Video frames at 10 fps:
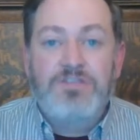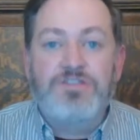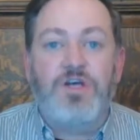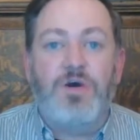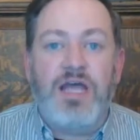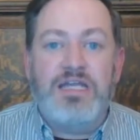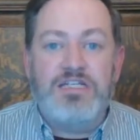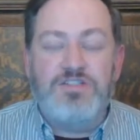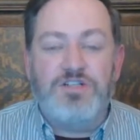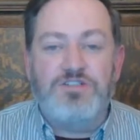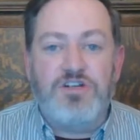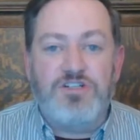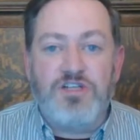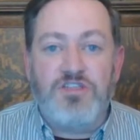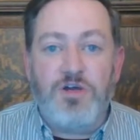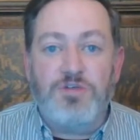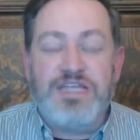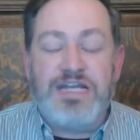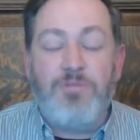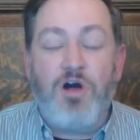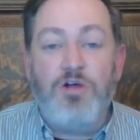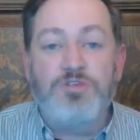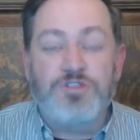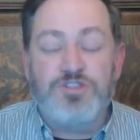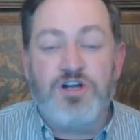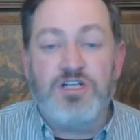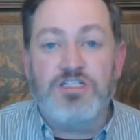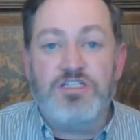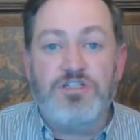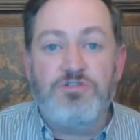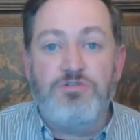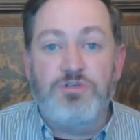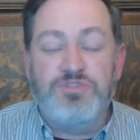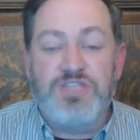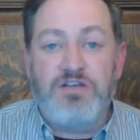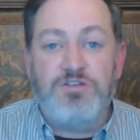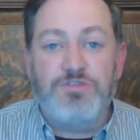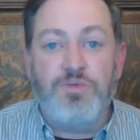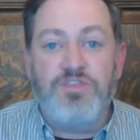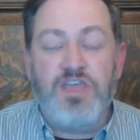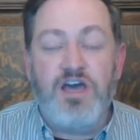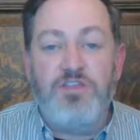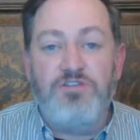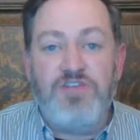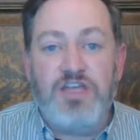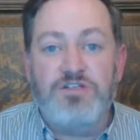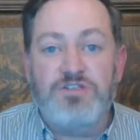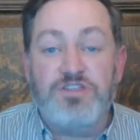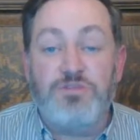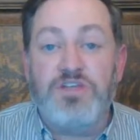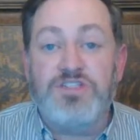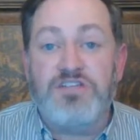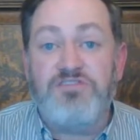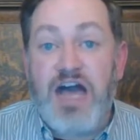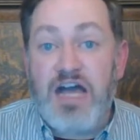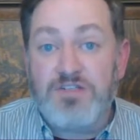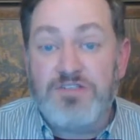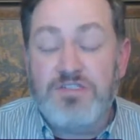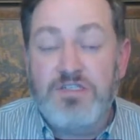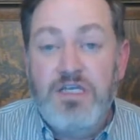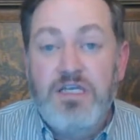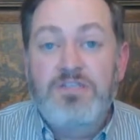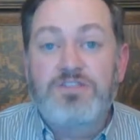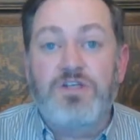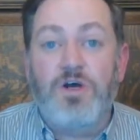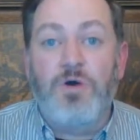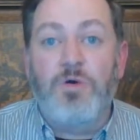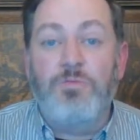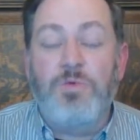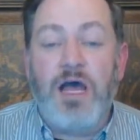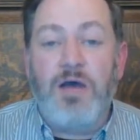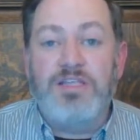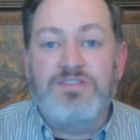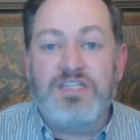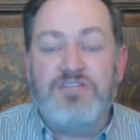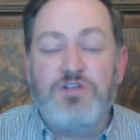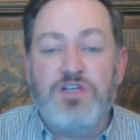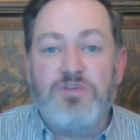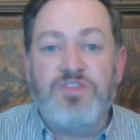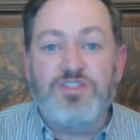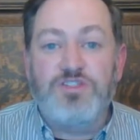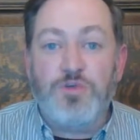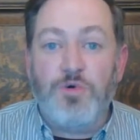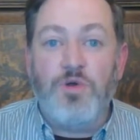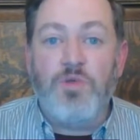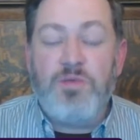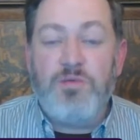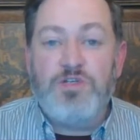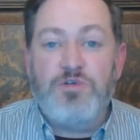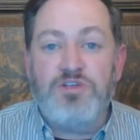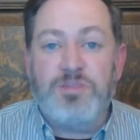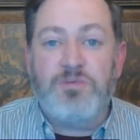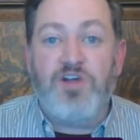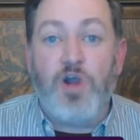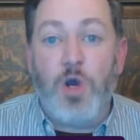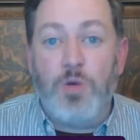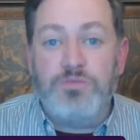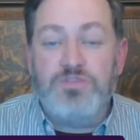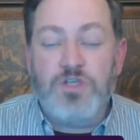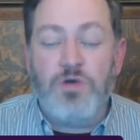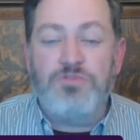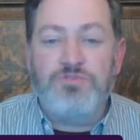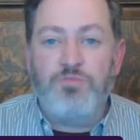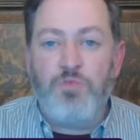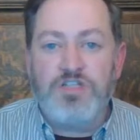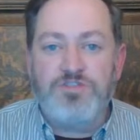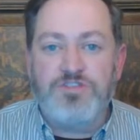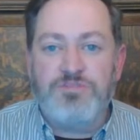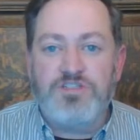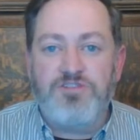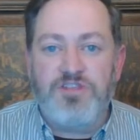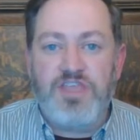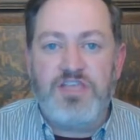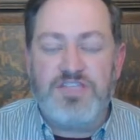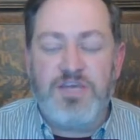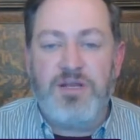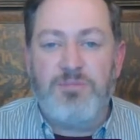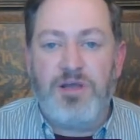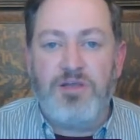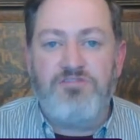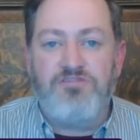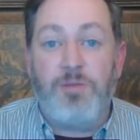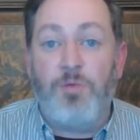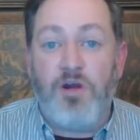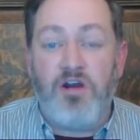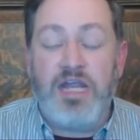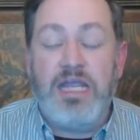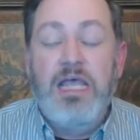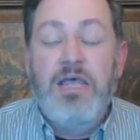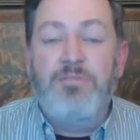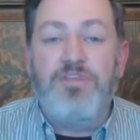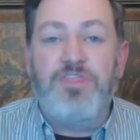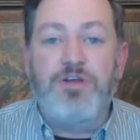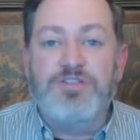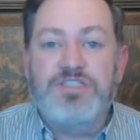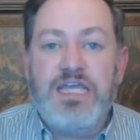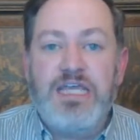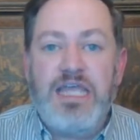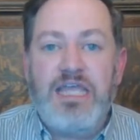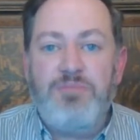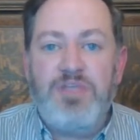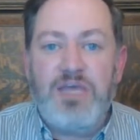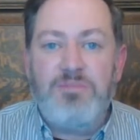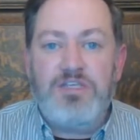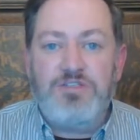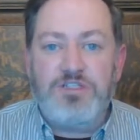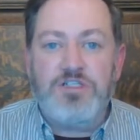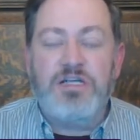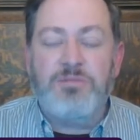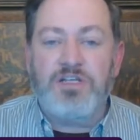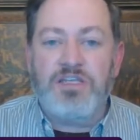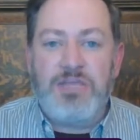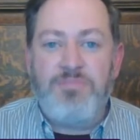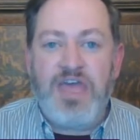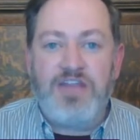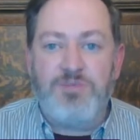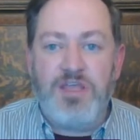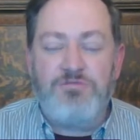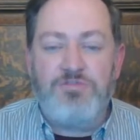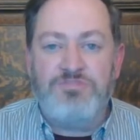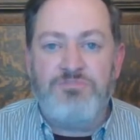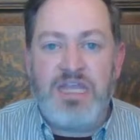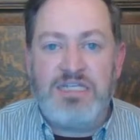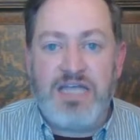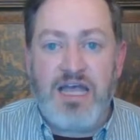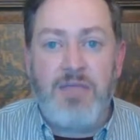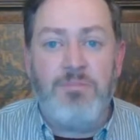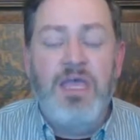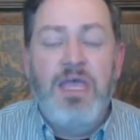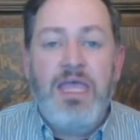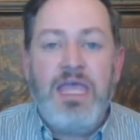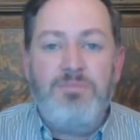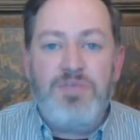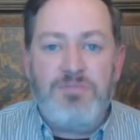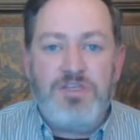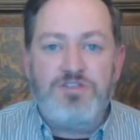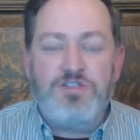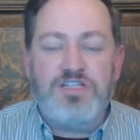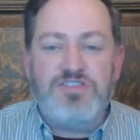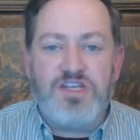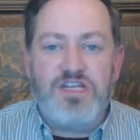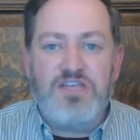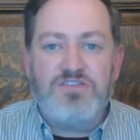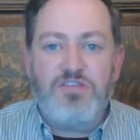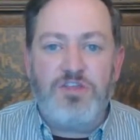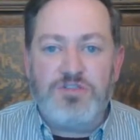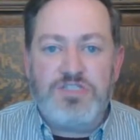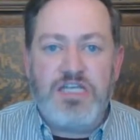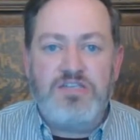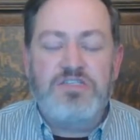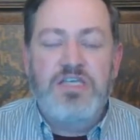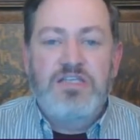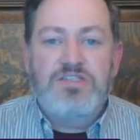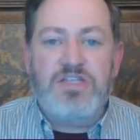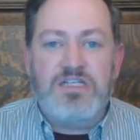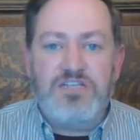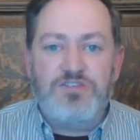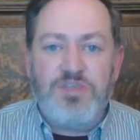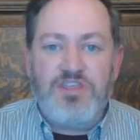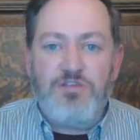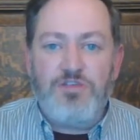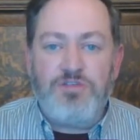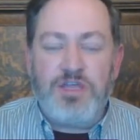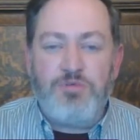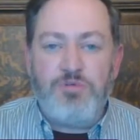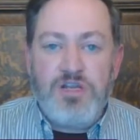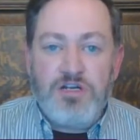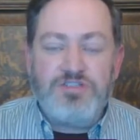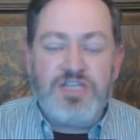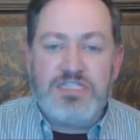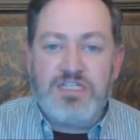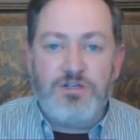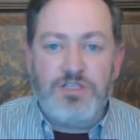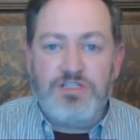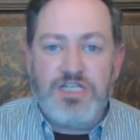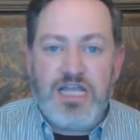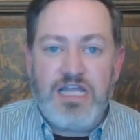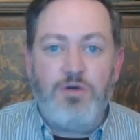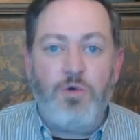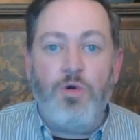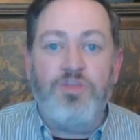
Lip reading: So I need to start structuring those. And I'm also starting to do group sales with the other vendors at the Rustic Fox. So instead of doing it at the store, we may be doing some of our own. So watch for some different things coming up probably in February. But Thursday, 8 p.m. Eastern, I'm going to keep that as my main time, 8 p.m. Eastern on Sundays and Thursdays. Sundays will be either like premieres like I did earlier tonight, or